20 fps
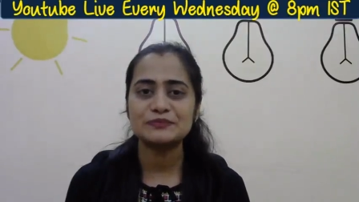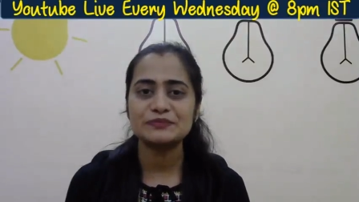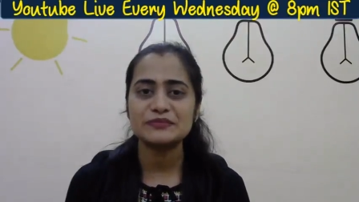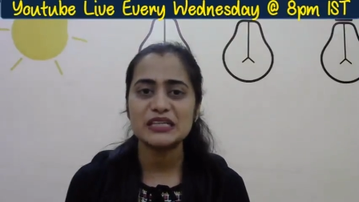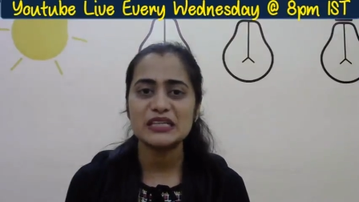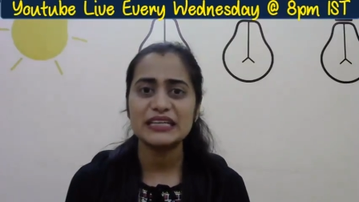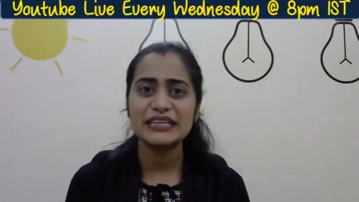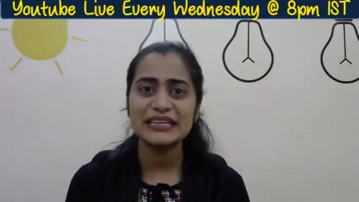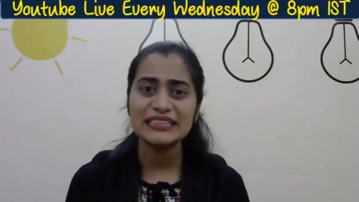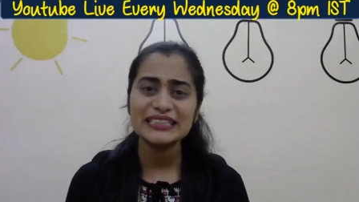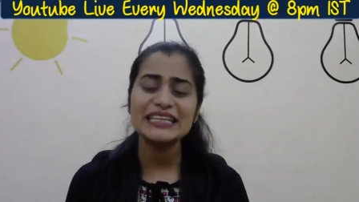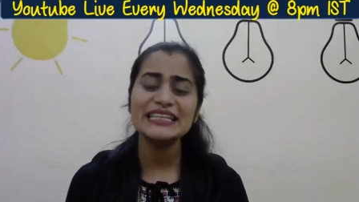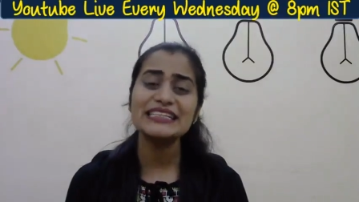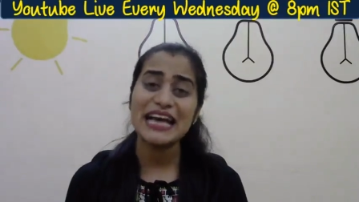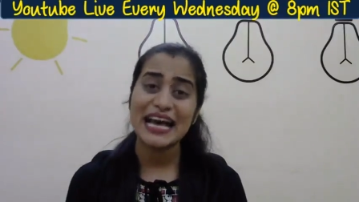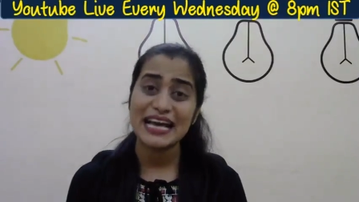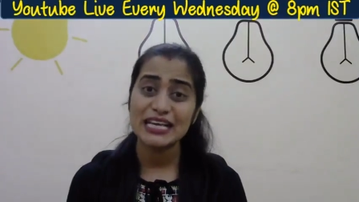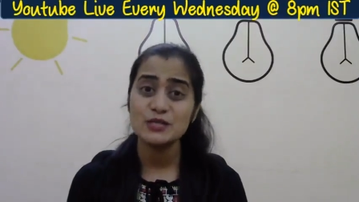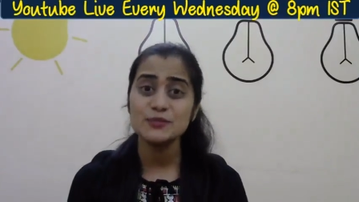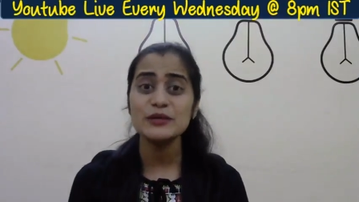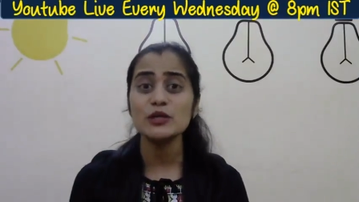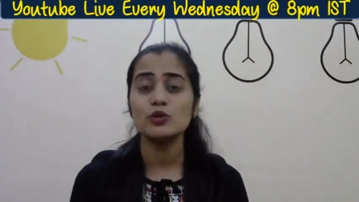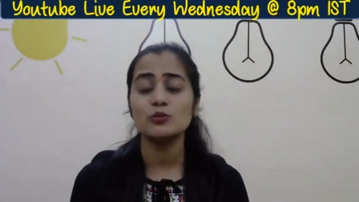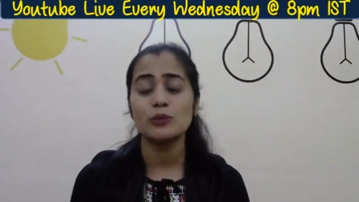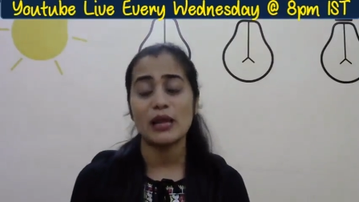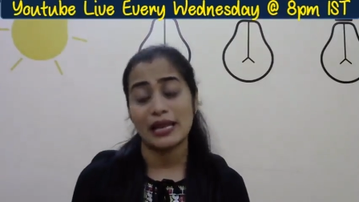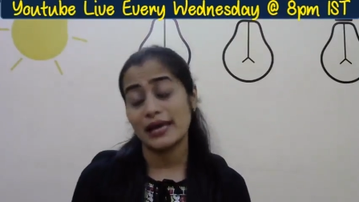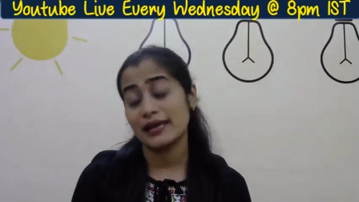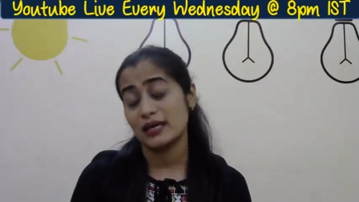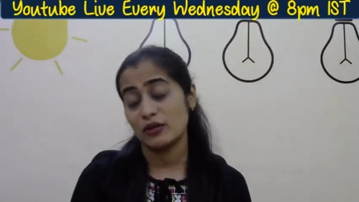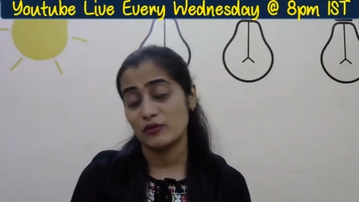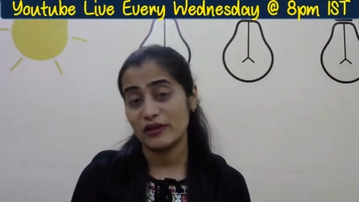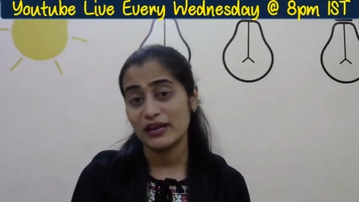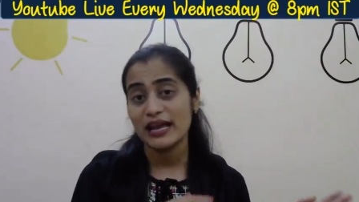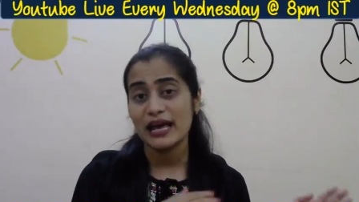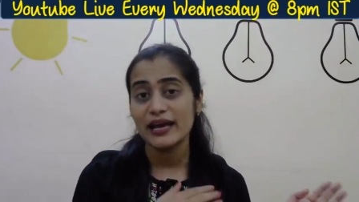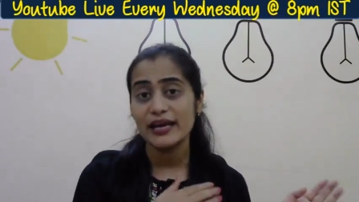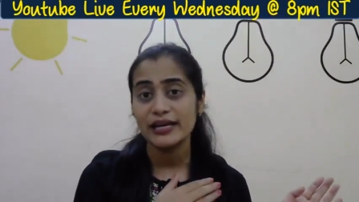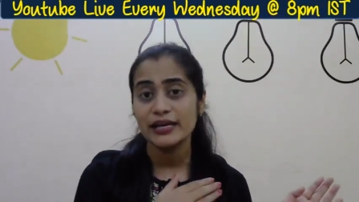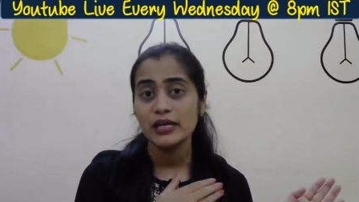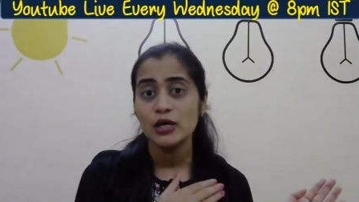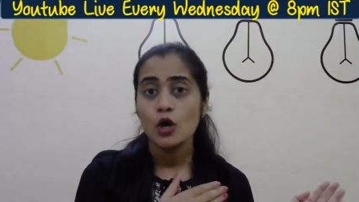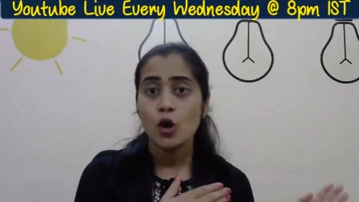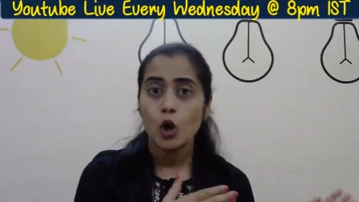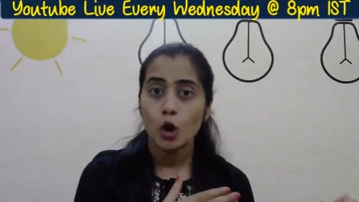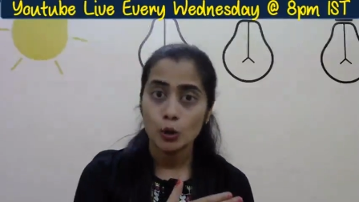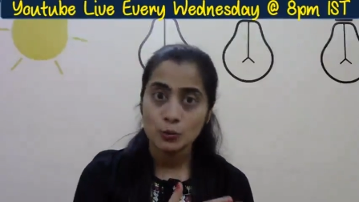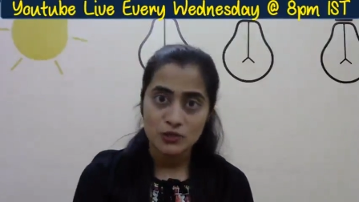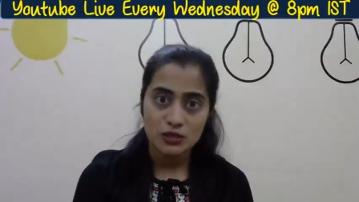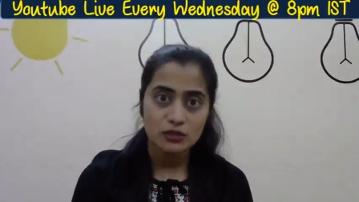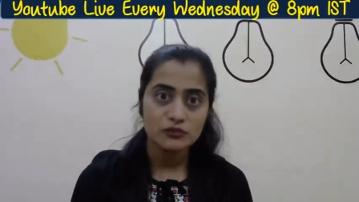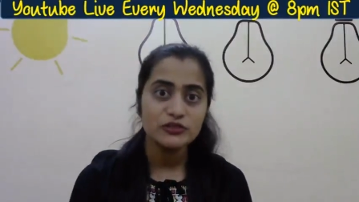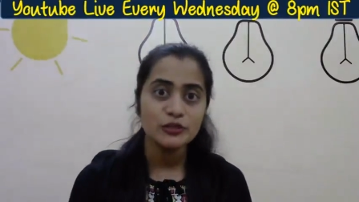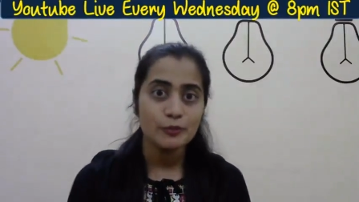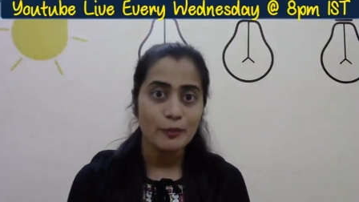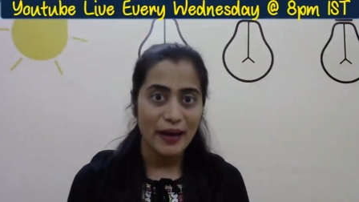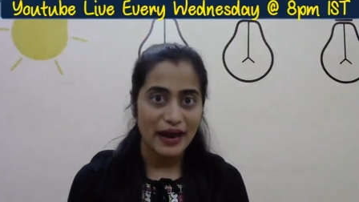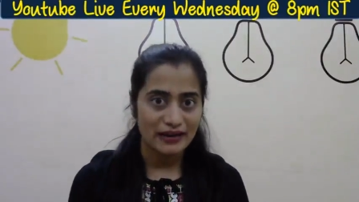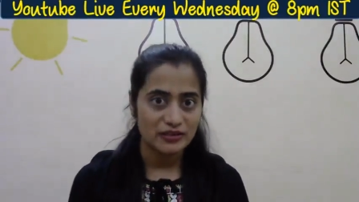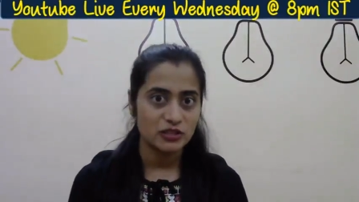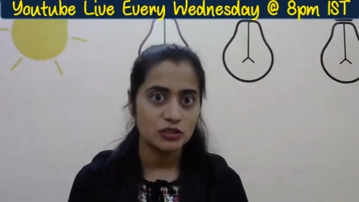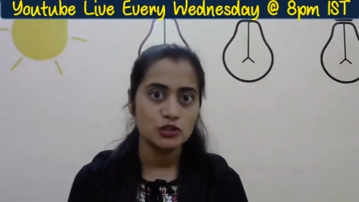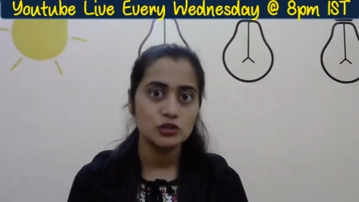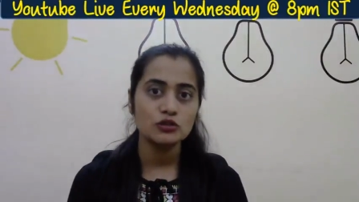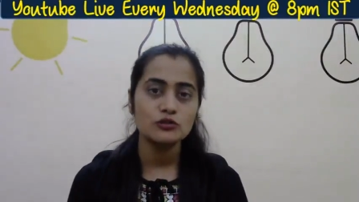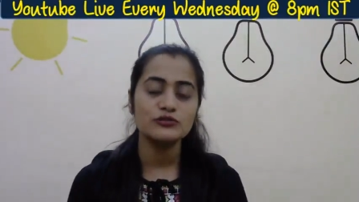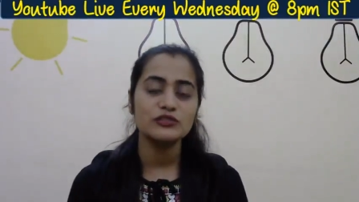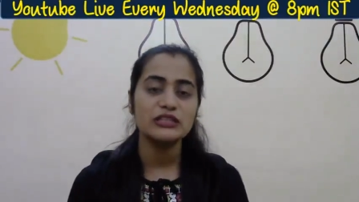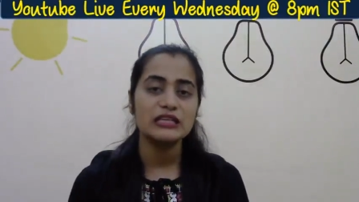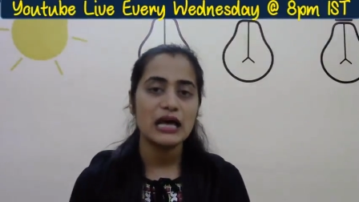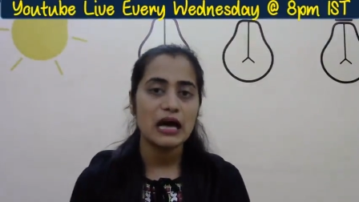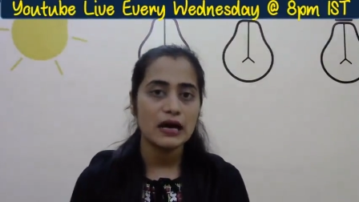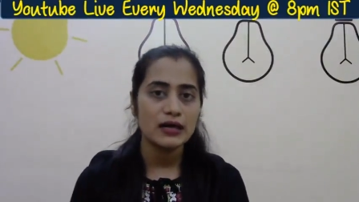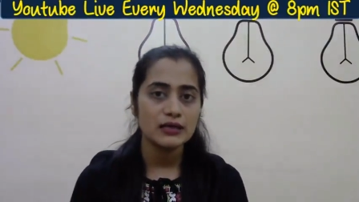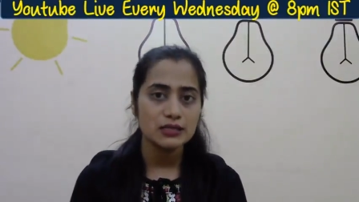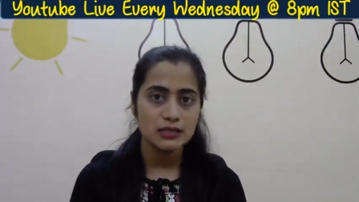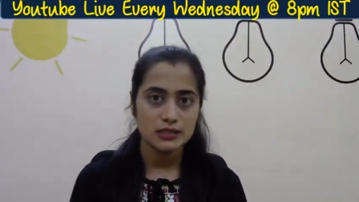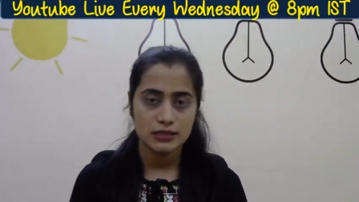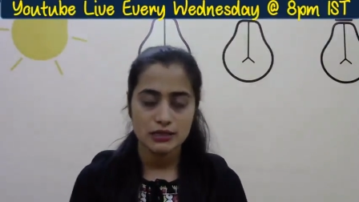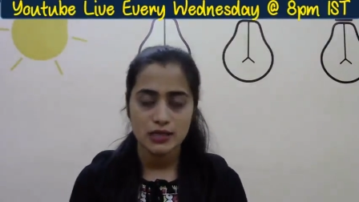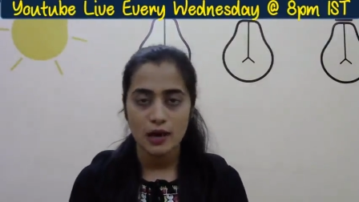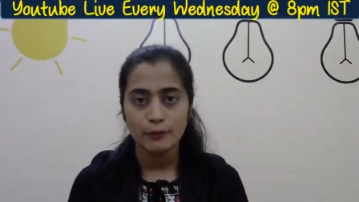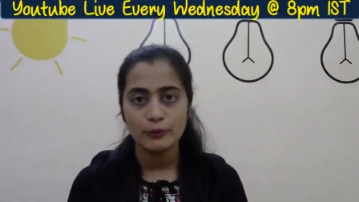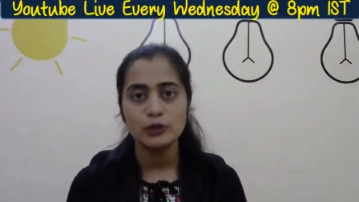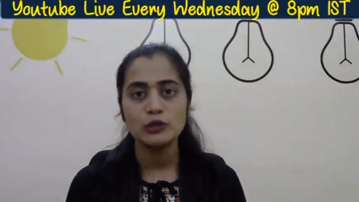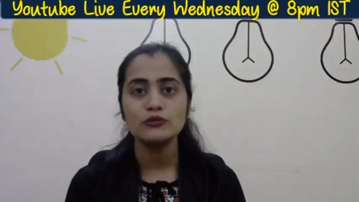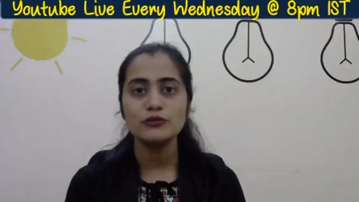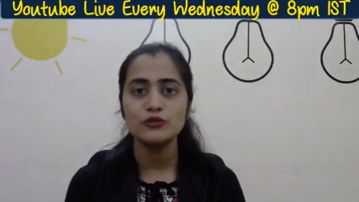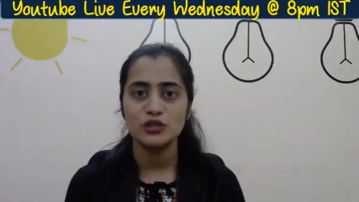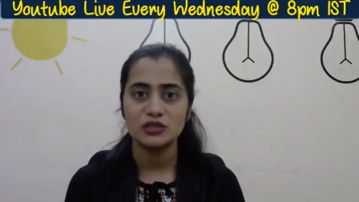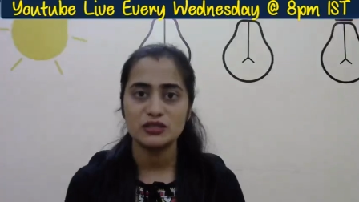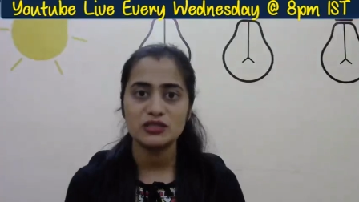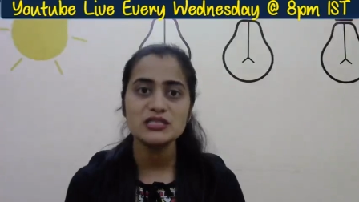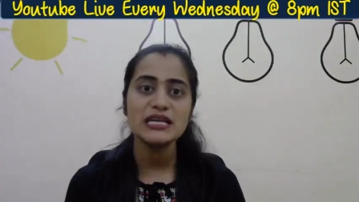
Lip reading: it has been, like, when I observe the pattern of the last couple of years,